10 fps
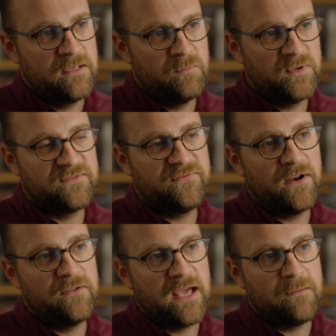must
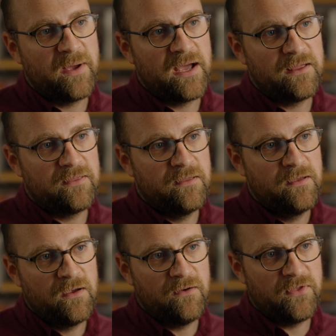follow that path
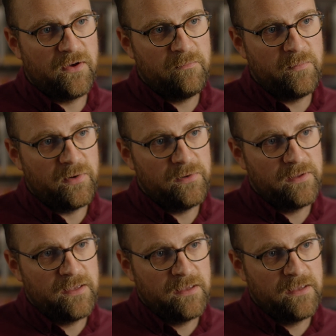of the humble,